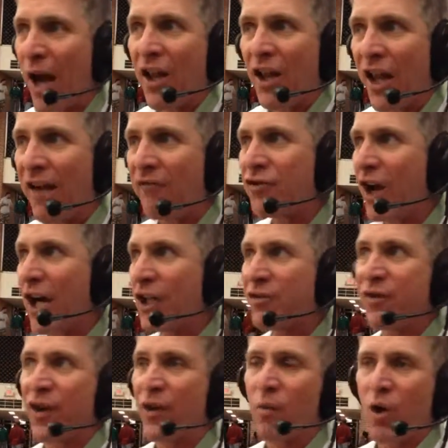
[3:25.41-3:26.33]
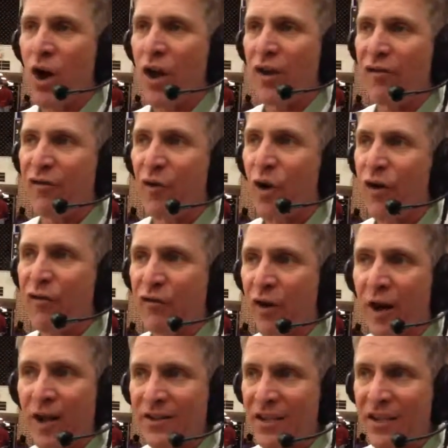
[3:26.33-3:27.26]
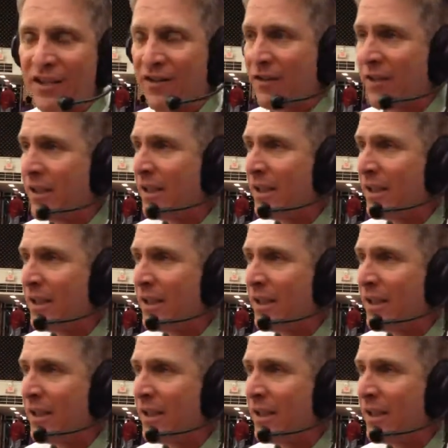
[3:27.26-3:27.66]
I love Josh Fillmore on the floor for us. He's